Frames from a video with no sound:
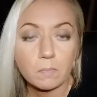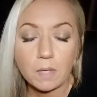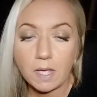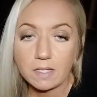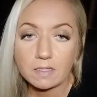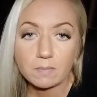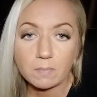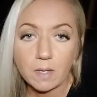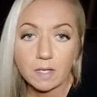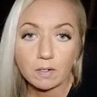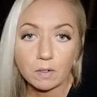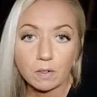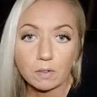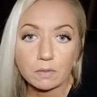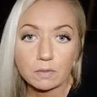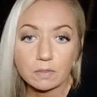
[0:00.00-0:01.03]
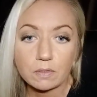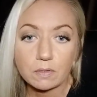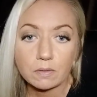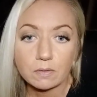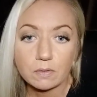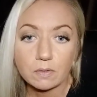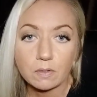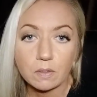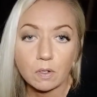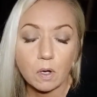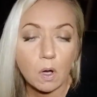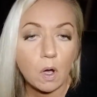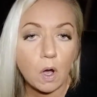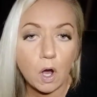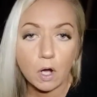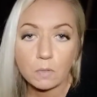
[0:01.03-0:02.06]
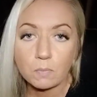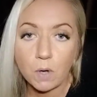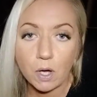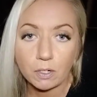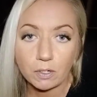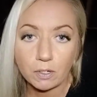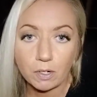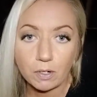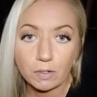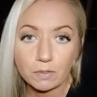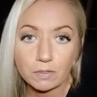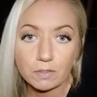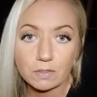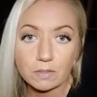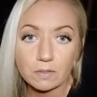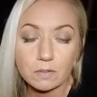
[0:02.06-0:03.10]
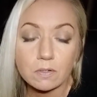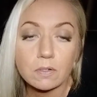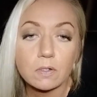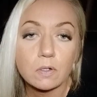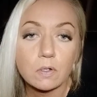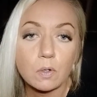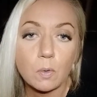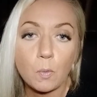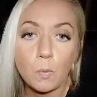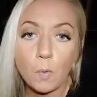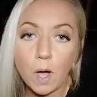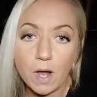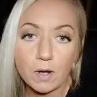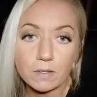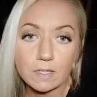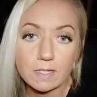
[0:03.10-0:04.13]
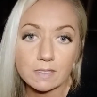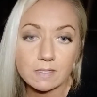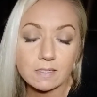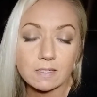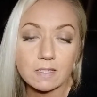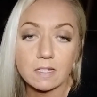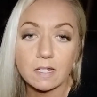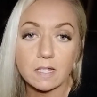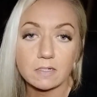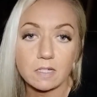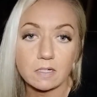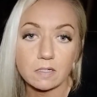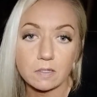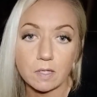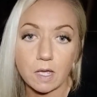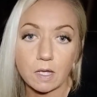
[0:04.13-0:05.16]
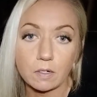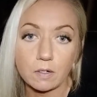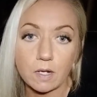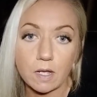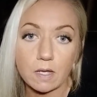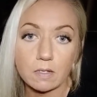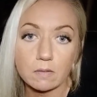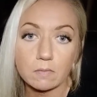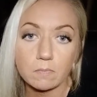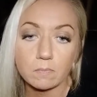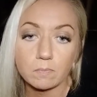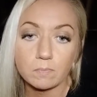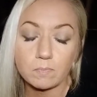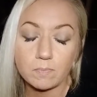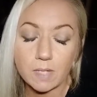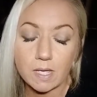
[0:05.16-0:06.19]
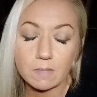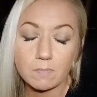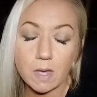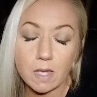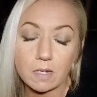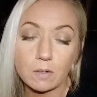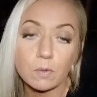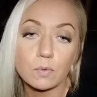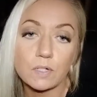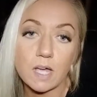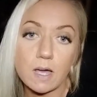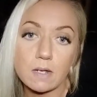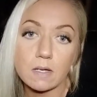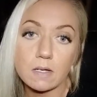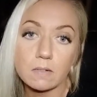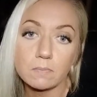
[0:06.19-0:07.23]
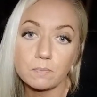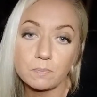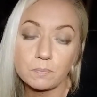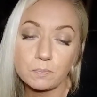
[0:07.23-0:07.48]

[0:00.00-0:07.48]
pacemakers, heart monitors, wireless connecting to the internet, big medical data.